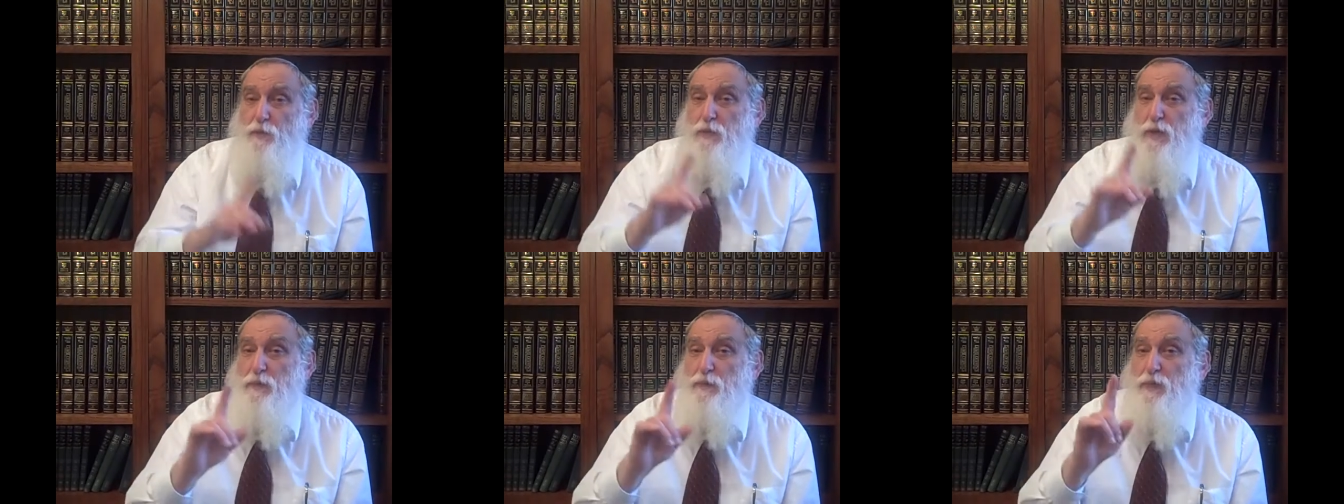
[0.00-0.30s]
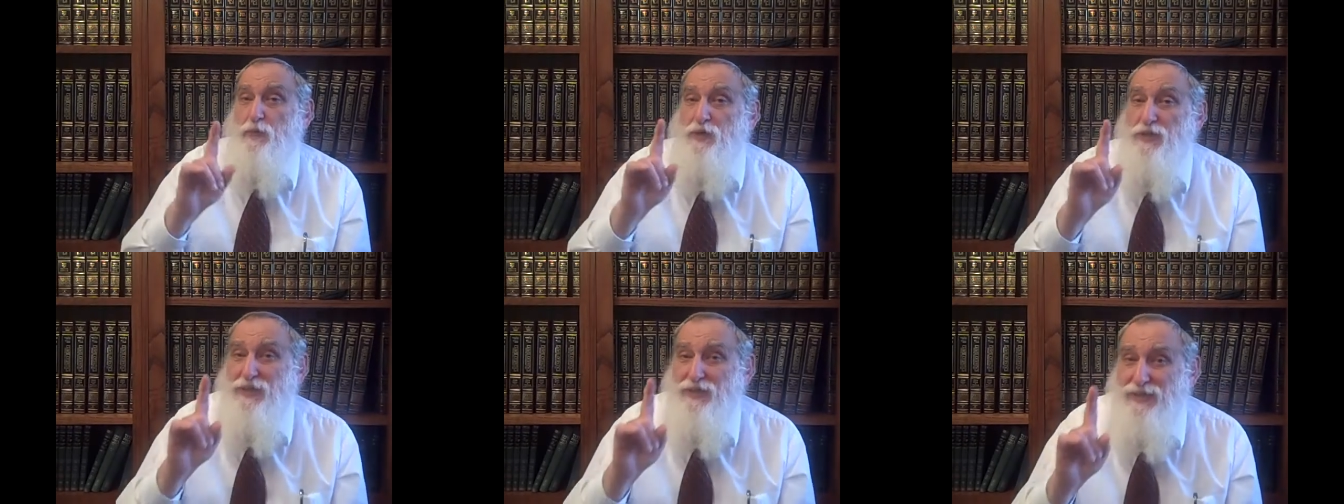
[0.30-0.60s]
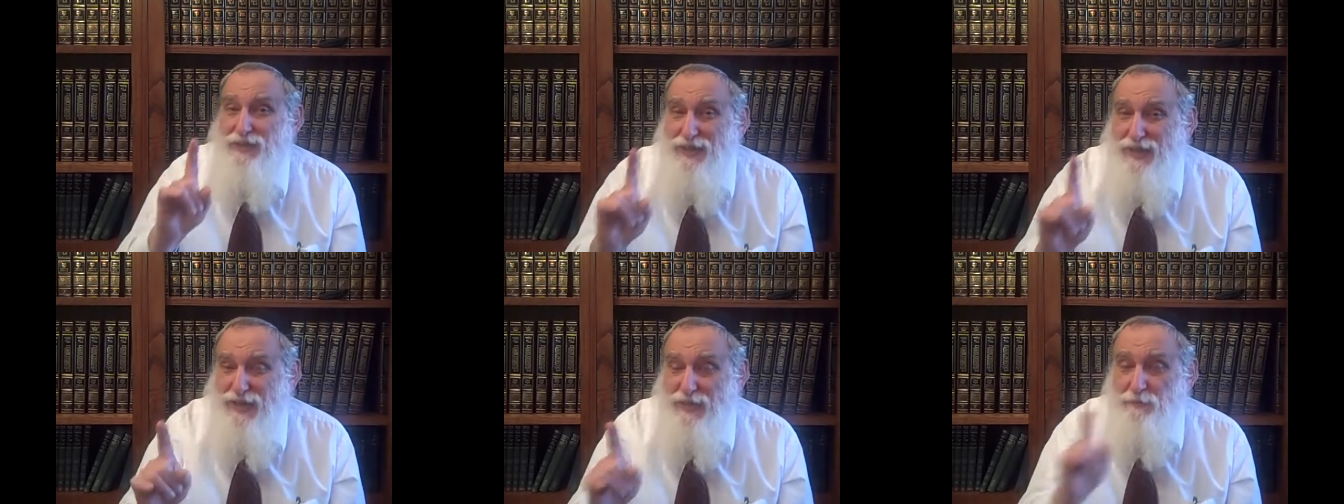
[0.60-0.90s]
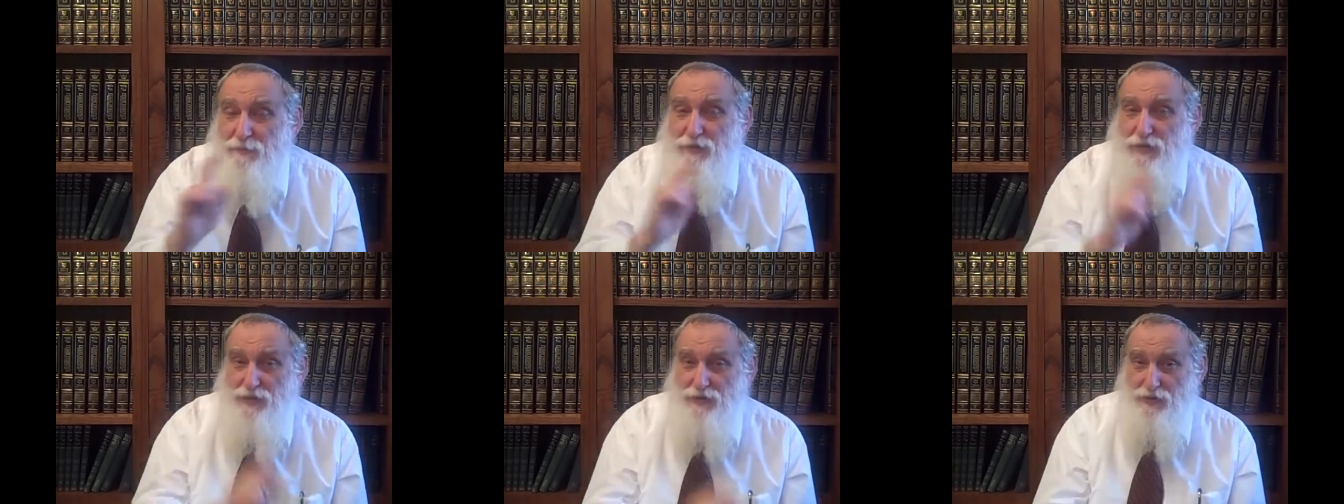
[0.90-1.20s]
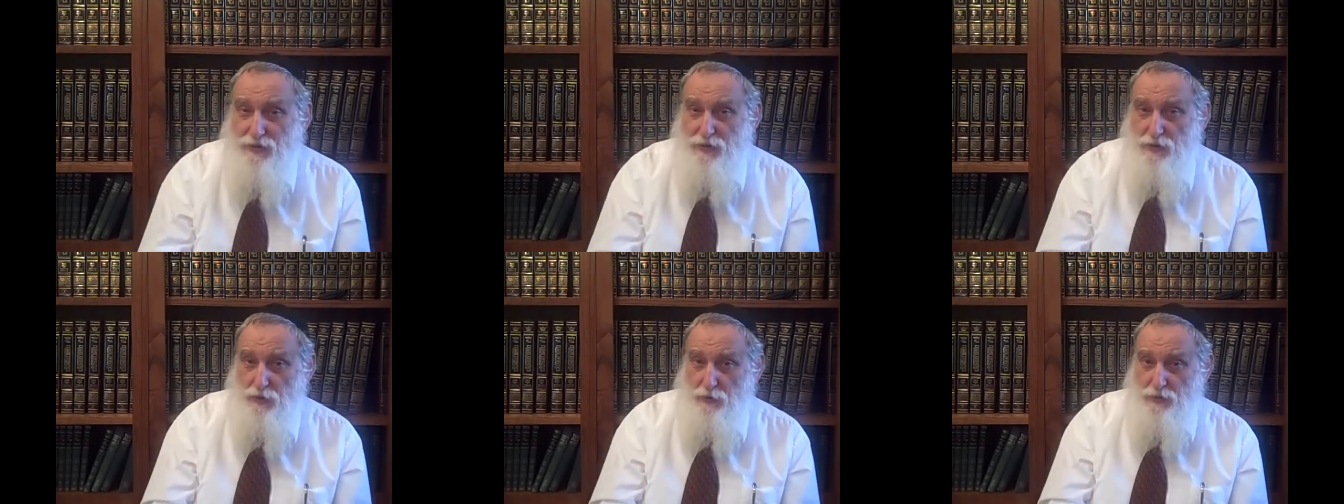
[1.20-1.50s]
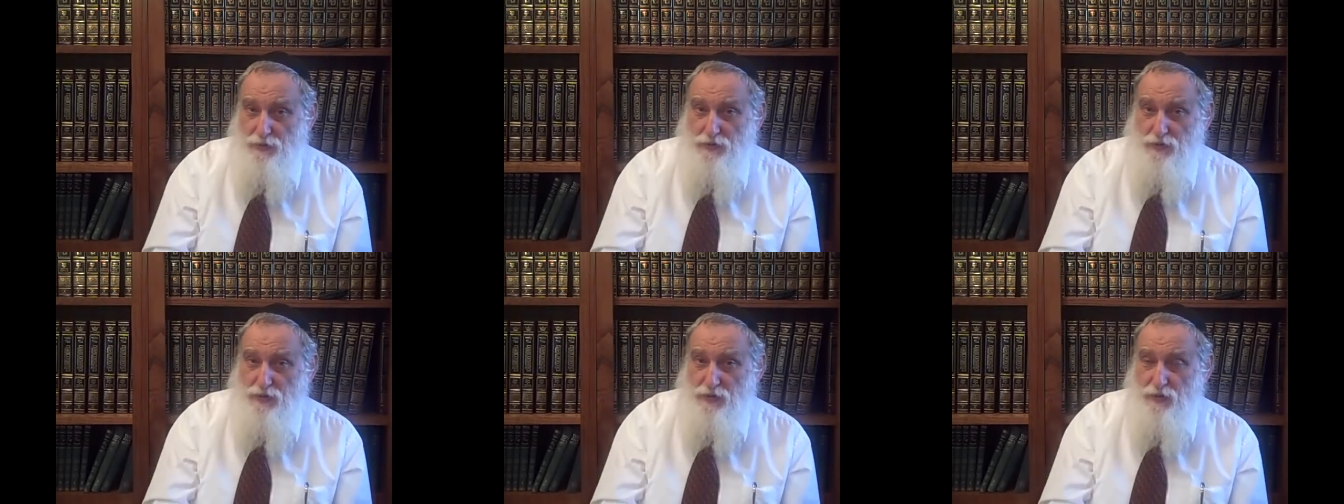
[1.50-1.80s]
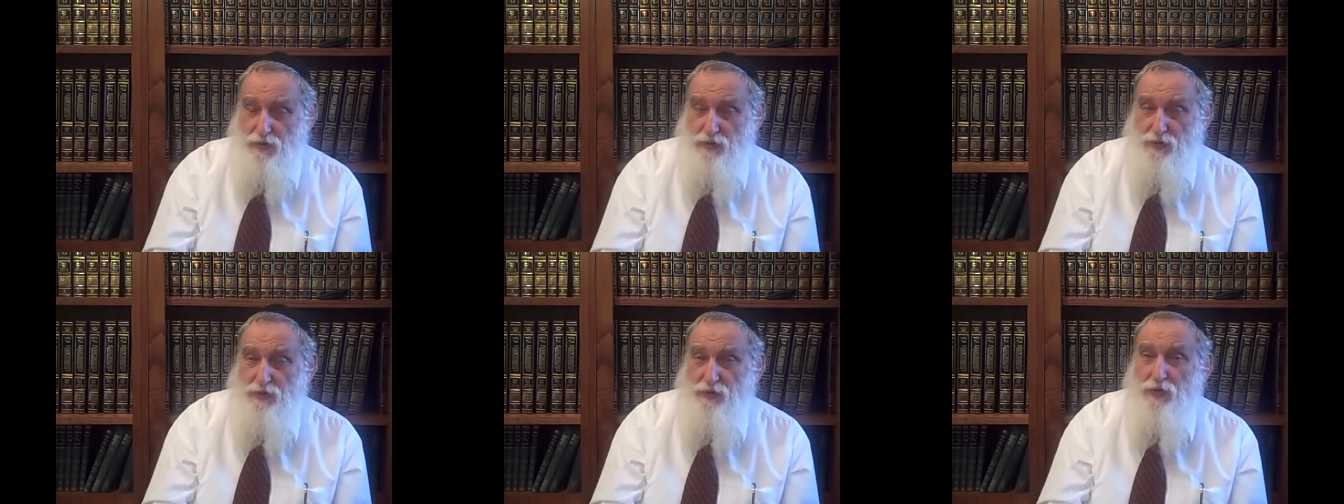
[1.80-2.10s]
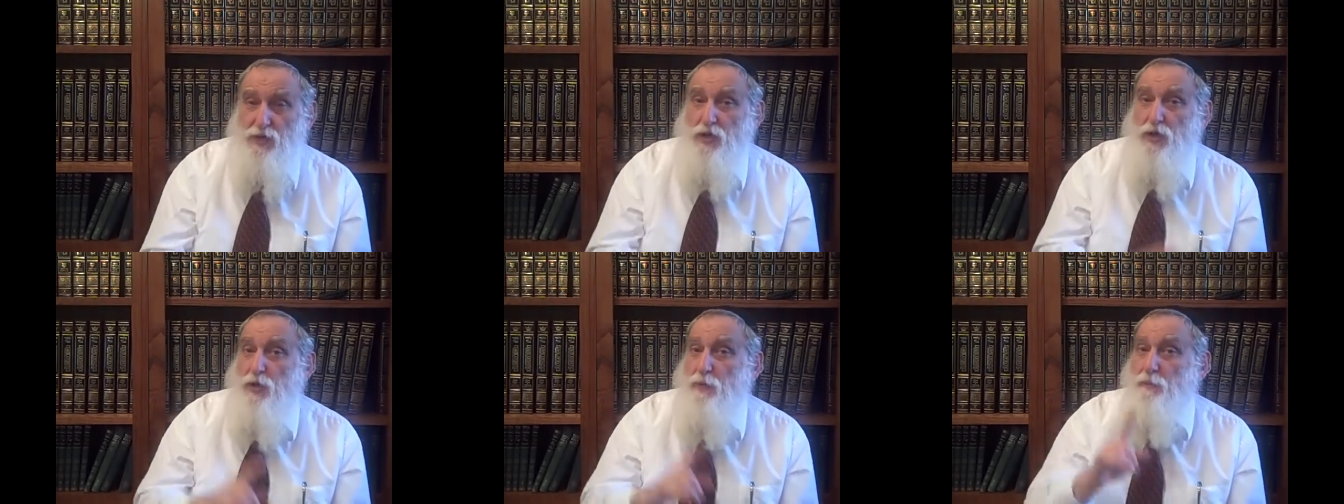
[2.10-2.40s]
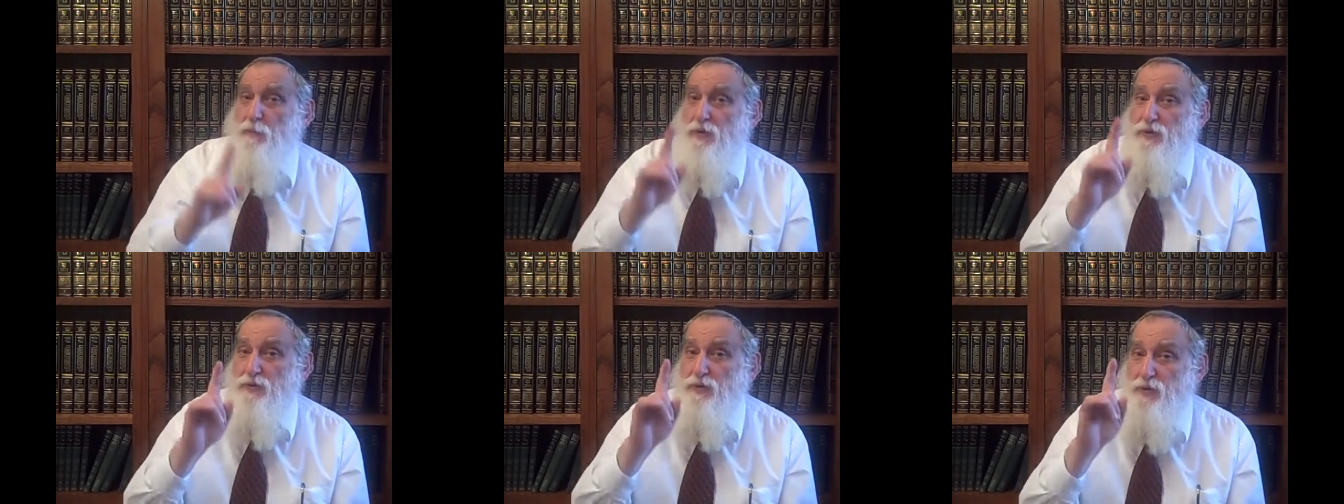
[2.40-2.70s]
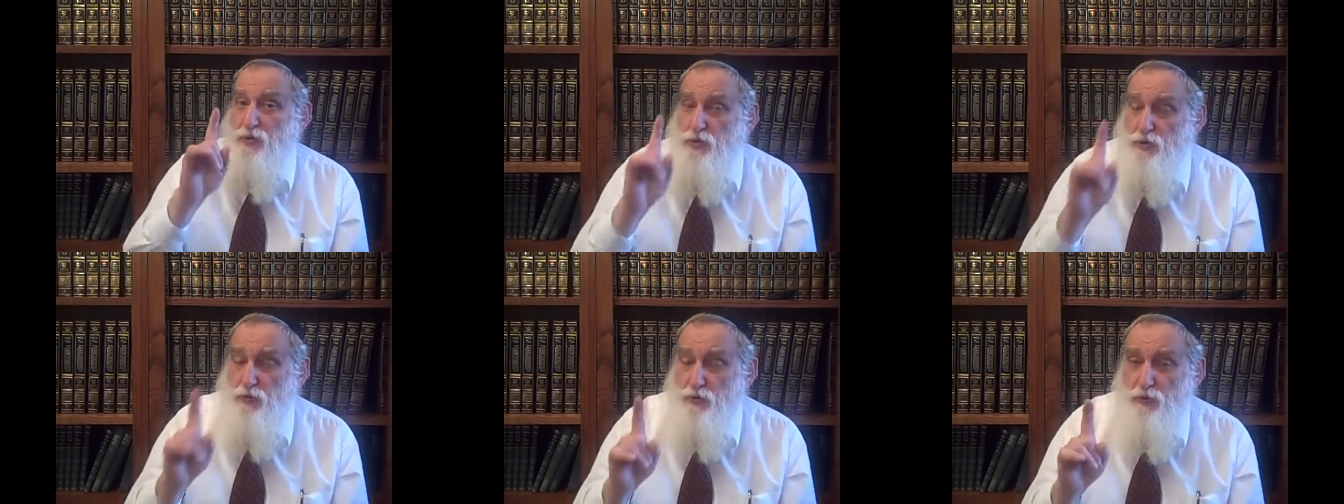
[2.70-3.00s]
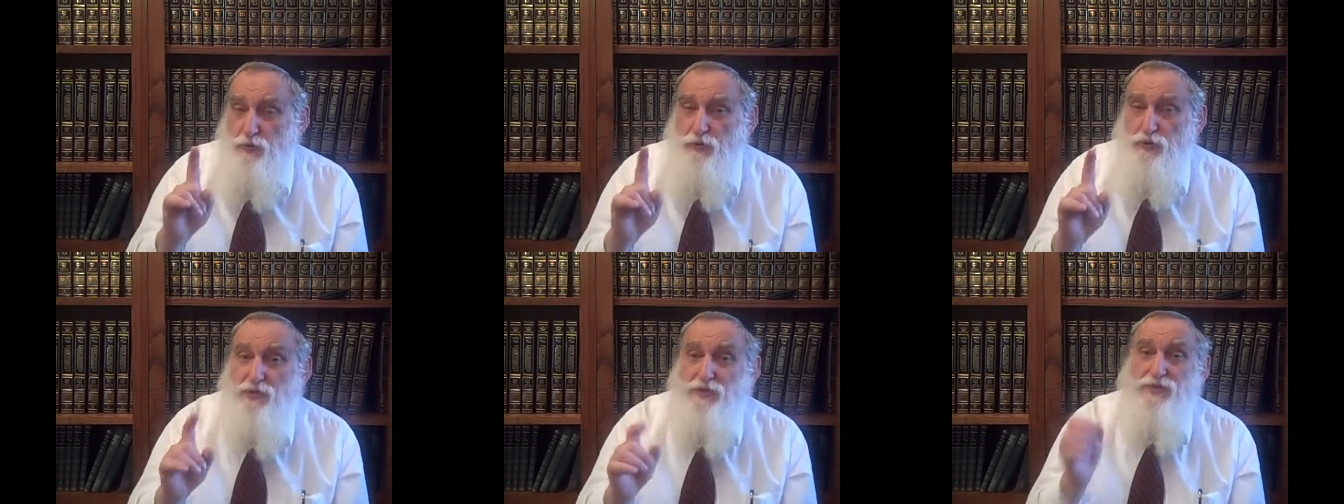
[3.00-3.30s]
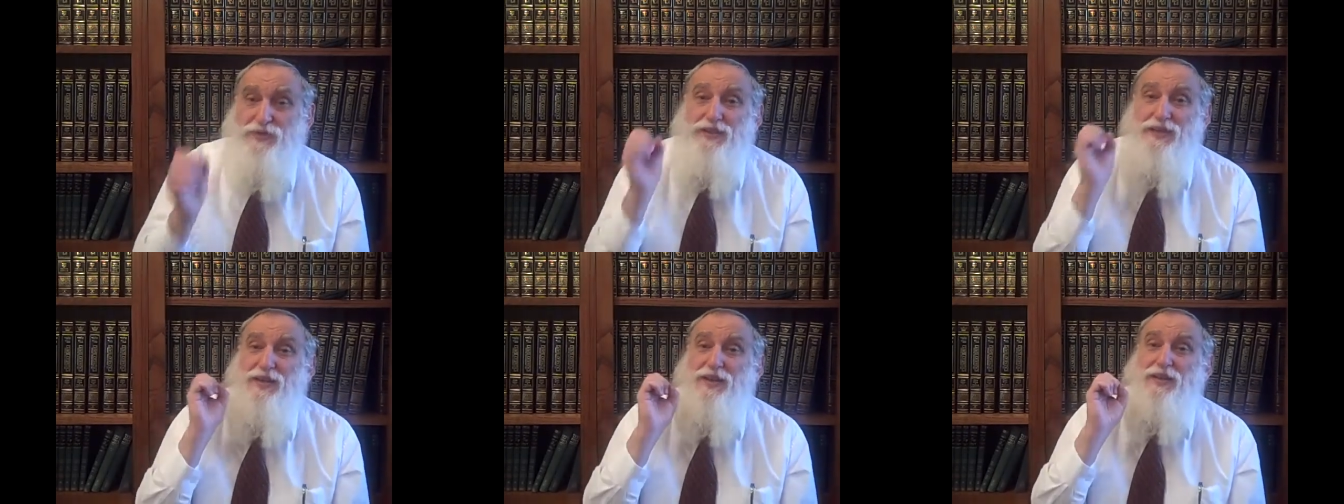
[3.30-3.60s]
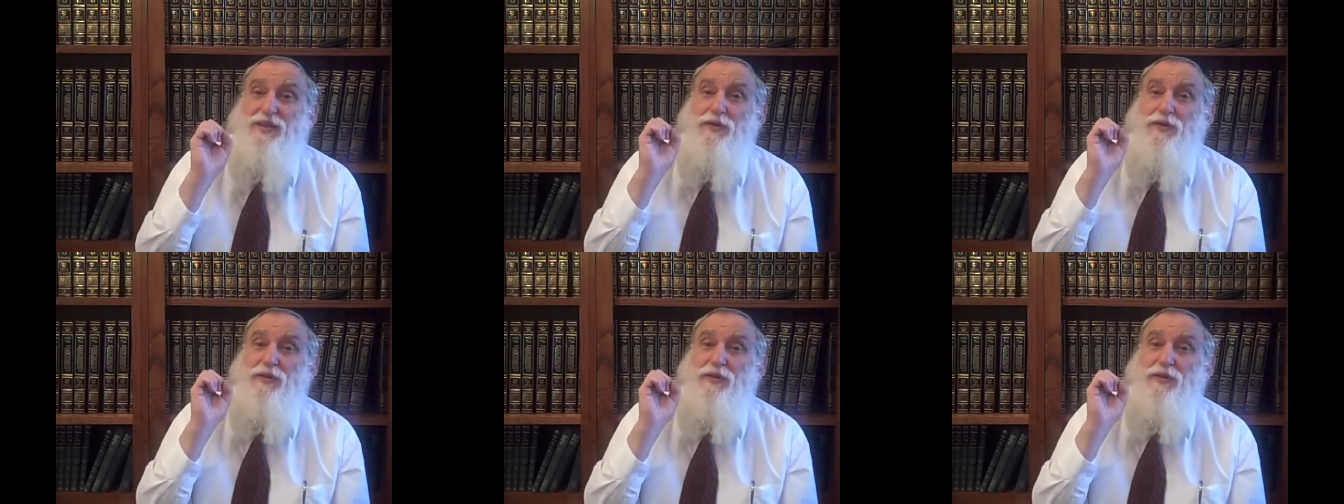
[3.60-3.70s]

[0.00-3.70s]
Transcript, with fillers: People claim that they know what they are, but the truth is